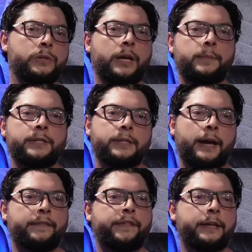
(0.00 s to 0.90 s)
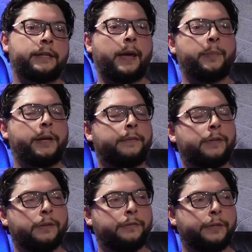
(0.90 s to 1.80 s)
common side effects happen after
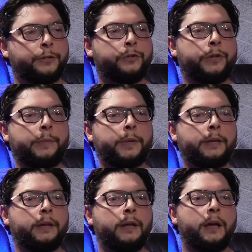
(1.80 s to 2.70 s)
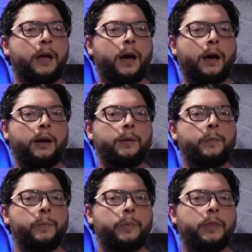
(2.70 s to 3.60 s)
the first treatment.
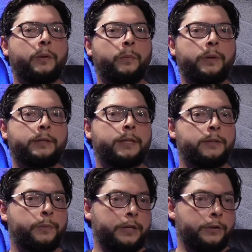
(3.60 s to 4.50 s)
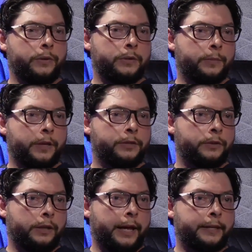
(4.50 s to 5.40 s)
Since we do use a muscle
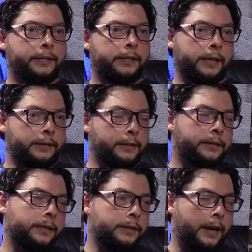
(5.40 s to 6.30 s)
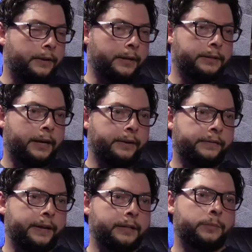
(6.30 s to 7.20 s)
relaxant, it does cut down on side
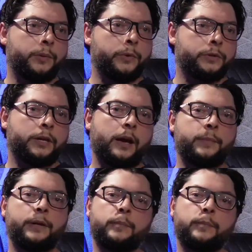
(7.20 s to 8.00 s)
effects, but most common are